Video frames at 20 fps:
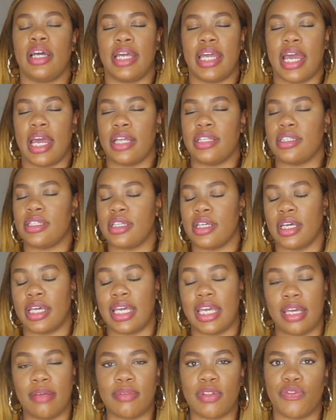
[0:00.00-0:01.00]
again to
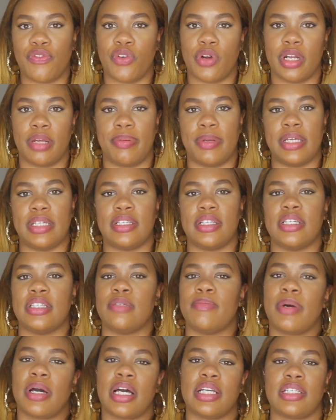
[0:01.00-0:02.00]
keep the 40
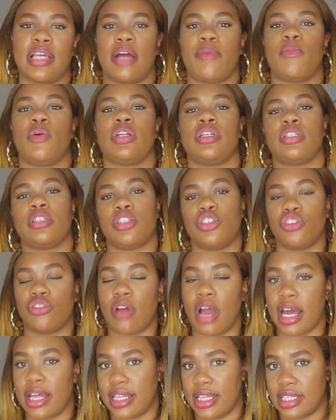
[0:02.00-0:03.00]
pieces because I wanted to
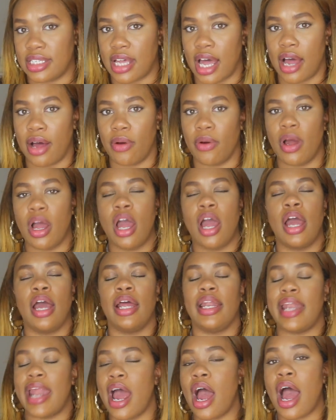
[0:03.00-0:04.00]
try these out.
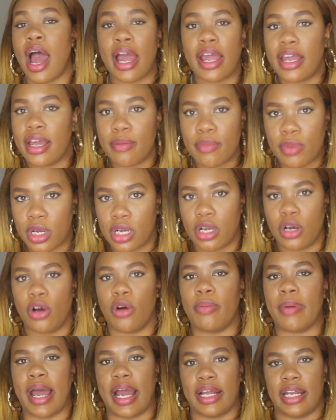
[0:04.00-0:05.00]
Now I am going to
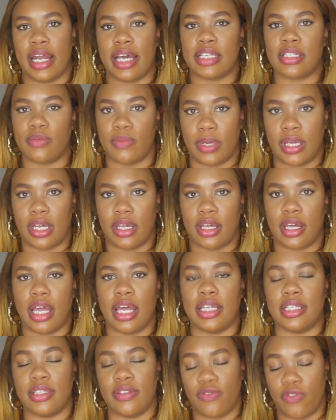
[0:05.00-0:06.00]
go back next week
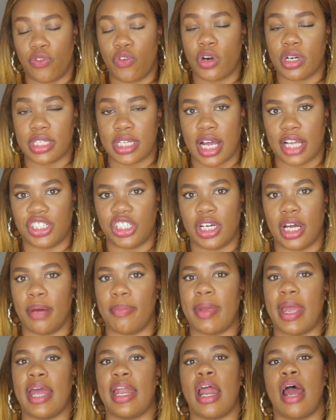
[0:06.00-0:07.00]
for a touch
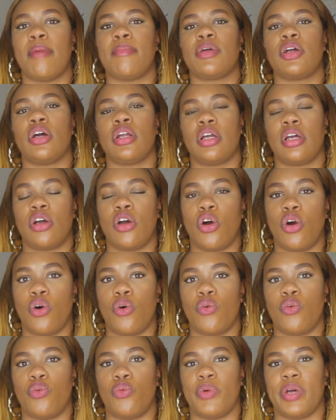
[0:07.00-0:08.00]
up, and I'm going to
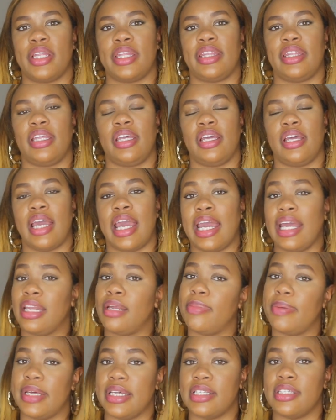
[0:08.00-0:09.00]
go with the
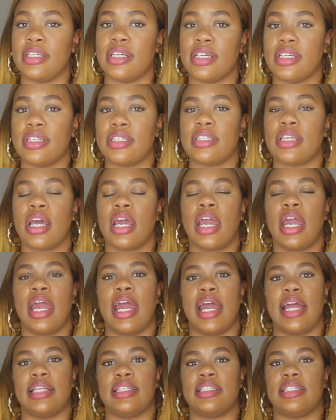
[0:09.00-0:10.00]
80 pieces
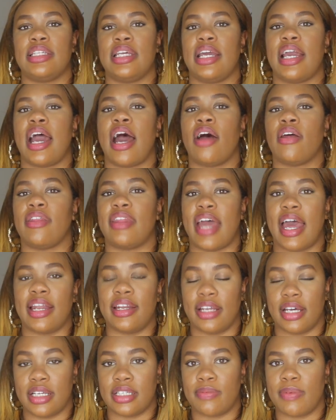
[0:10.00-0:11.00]
and see how
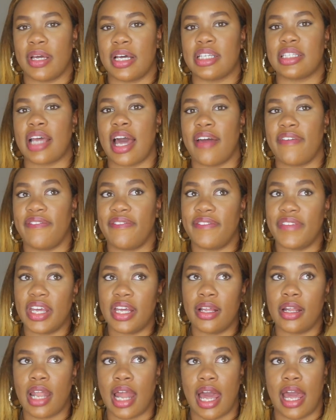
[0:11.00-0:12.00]
that does, because I
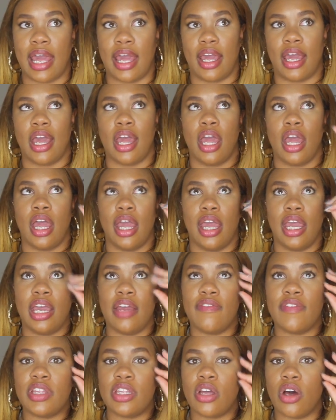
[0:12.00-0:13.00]
feel like
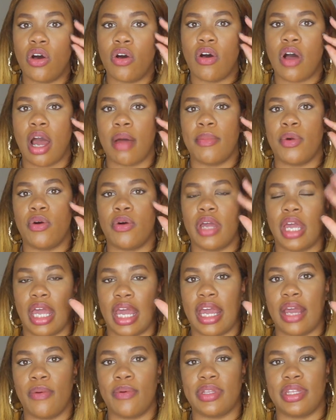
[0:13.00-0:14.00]
even though I'm
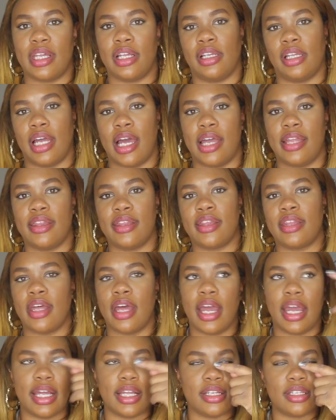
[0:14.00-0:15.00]
okay with the length,
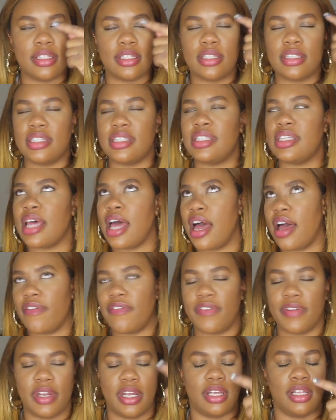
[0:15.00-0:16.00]
it
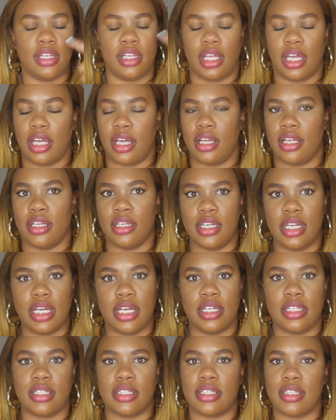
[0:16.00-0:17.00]
definitely
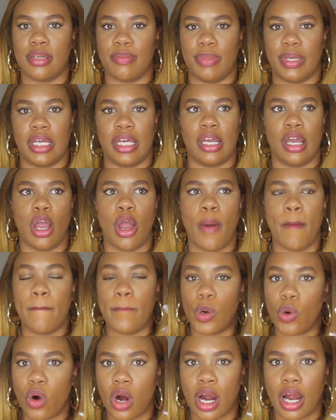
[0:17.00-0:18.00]
needs to be
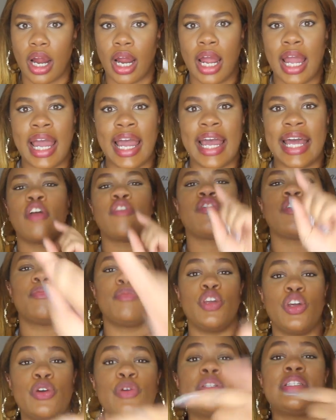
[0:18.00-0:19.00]
more.
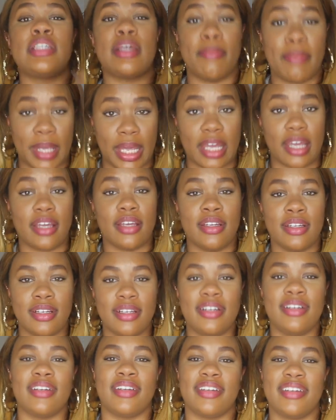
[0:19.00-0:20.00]
From you to me,
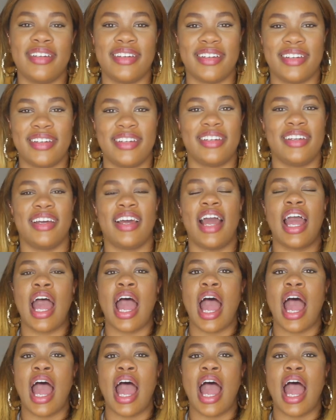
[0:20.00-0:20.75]
I